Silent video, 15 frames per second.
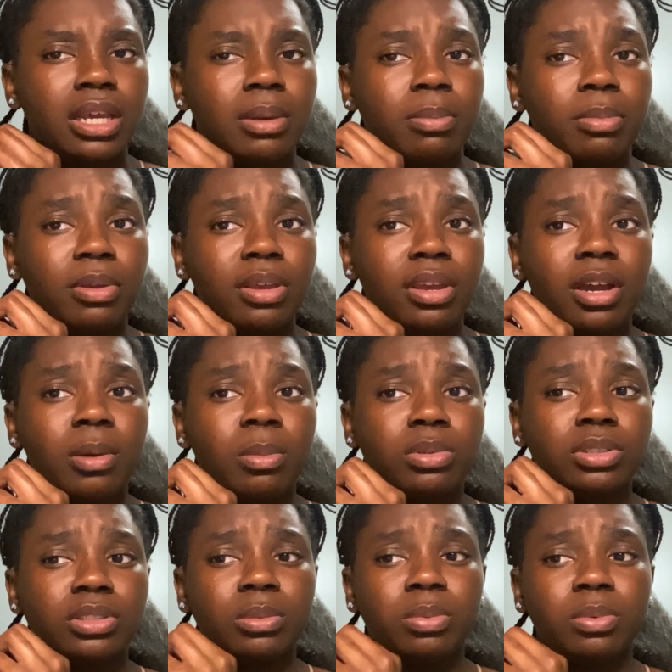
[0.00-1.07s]
Be humble
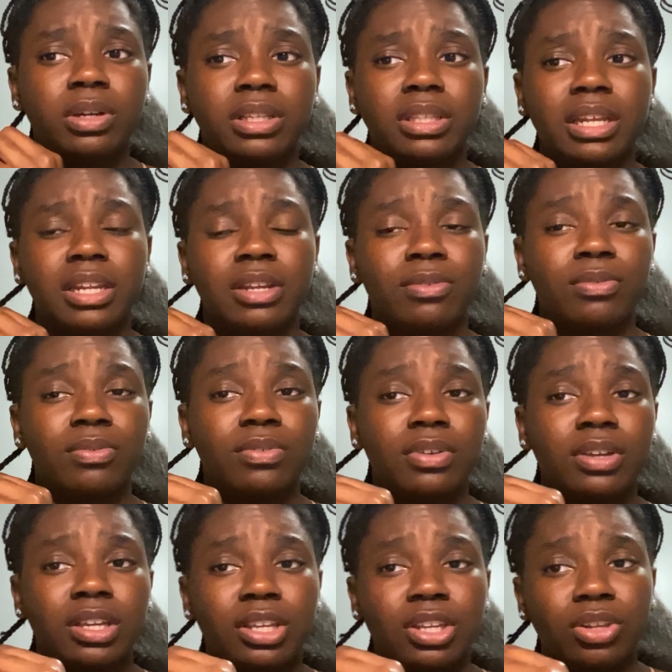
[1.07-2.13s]
to the point that if
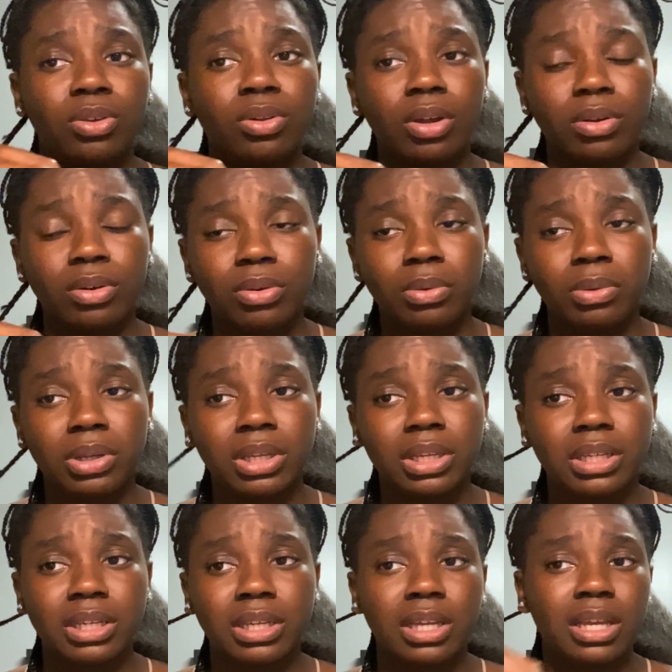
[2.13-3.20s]
you don't do it,
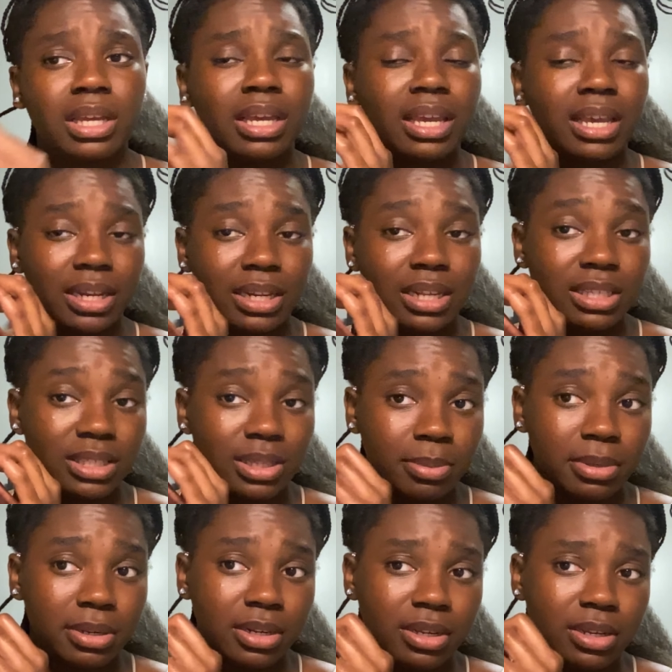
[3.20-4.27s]
it needs to
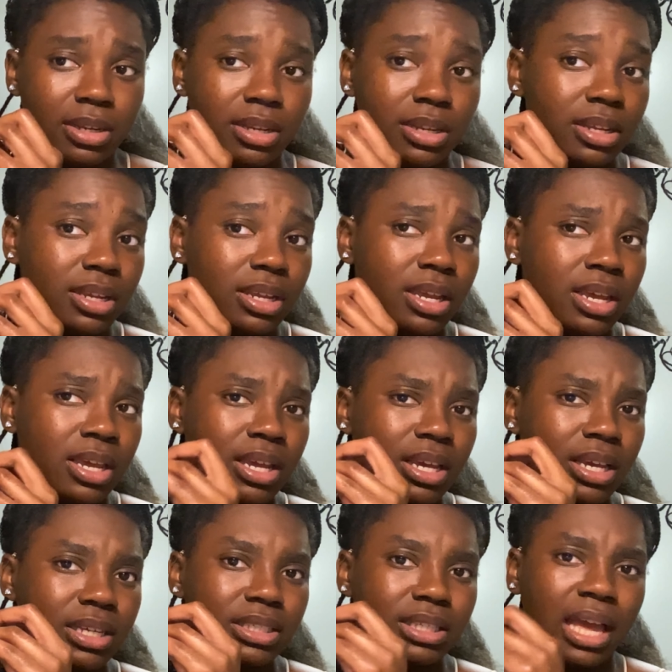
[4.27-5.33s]
be done.
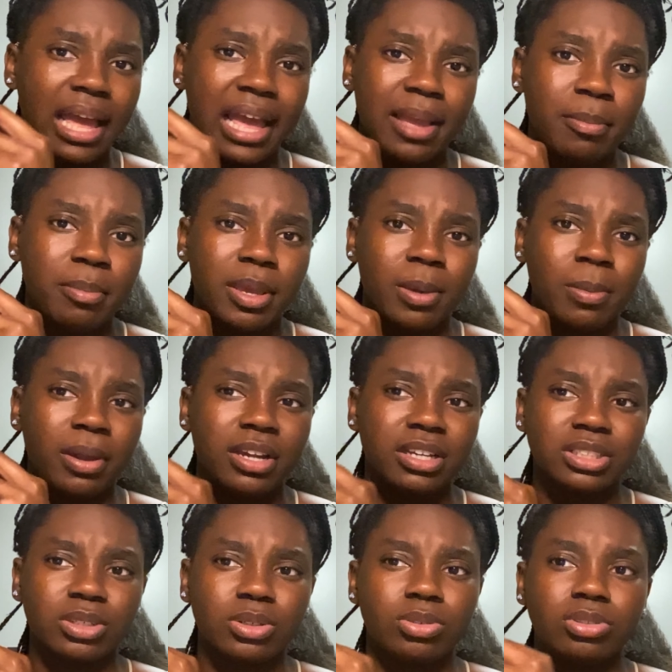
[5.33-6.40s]
Because I hate me a
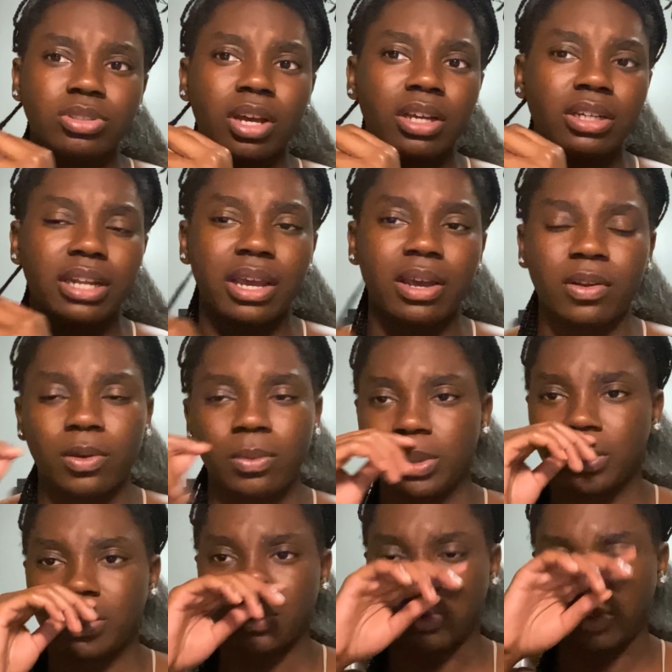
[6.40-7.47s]
person who talk down on
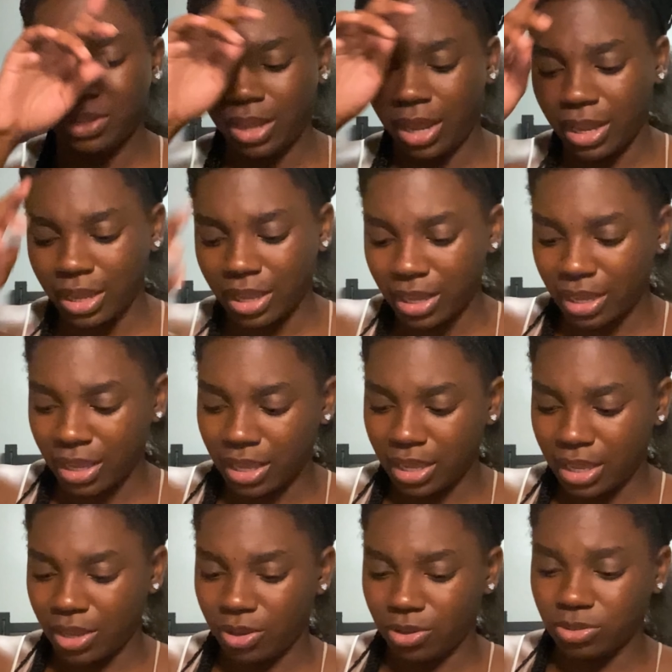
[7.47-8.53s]
people. Like,
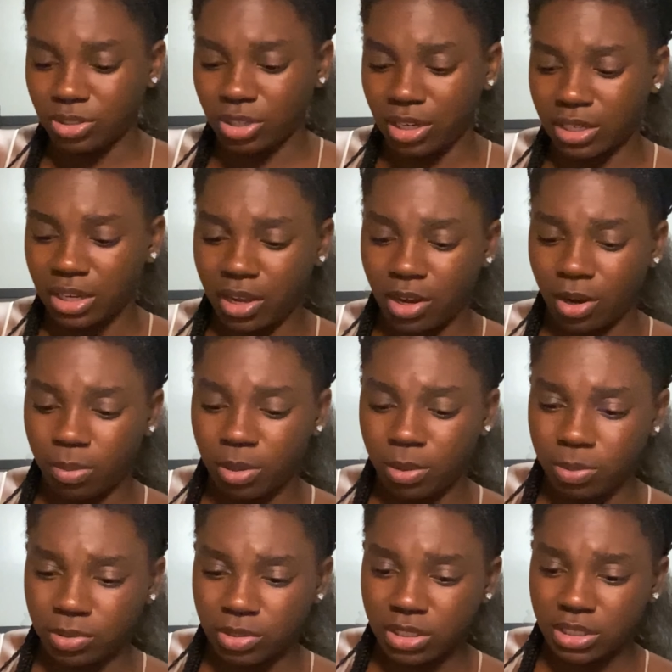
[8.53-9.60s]
who talk down on
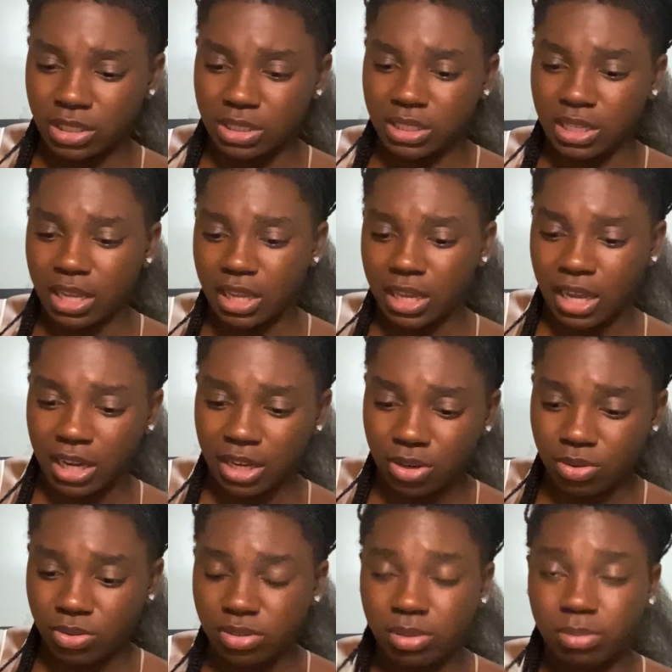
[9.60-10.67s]
people just because they ain't got to
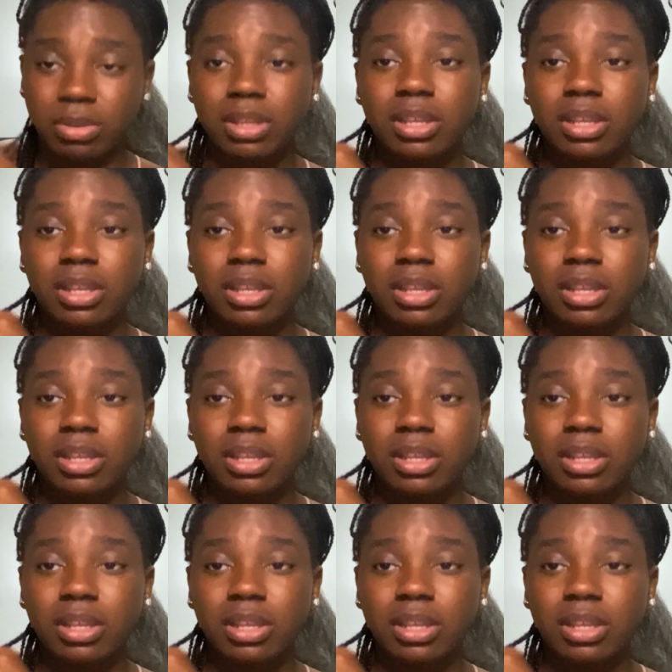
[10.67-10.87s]
do something.